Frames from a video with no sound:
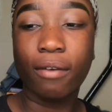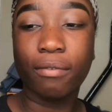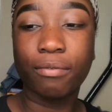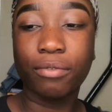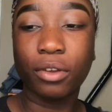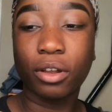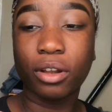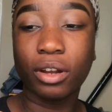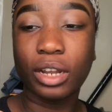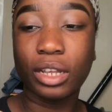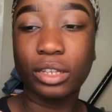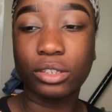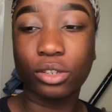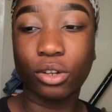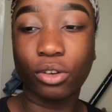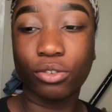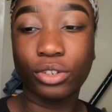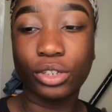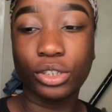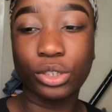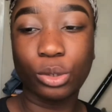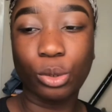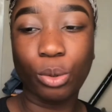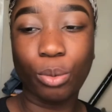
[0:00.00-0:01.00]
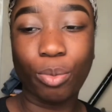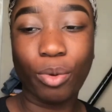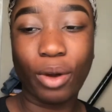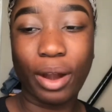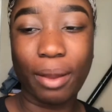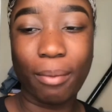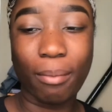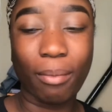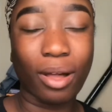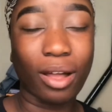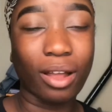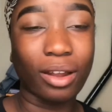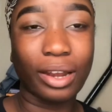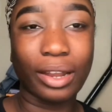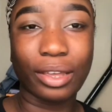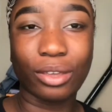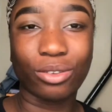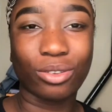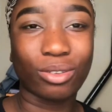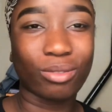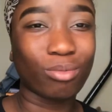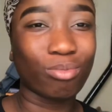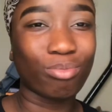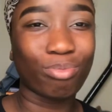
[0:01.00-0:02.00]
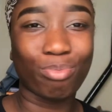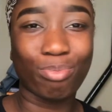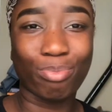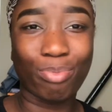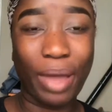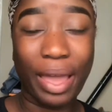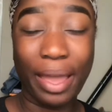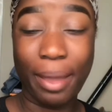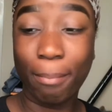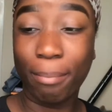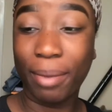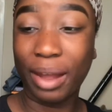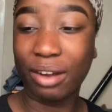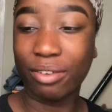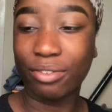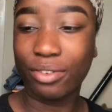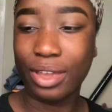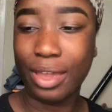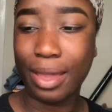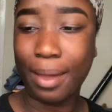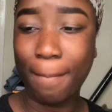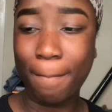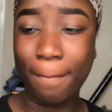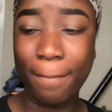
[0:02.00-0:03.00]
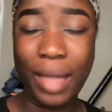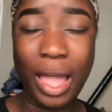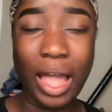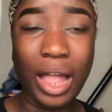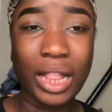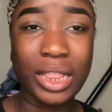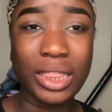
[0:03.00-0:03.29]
Flawless Original Primer by Rimmel.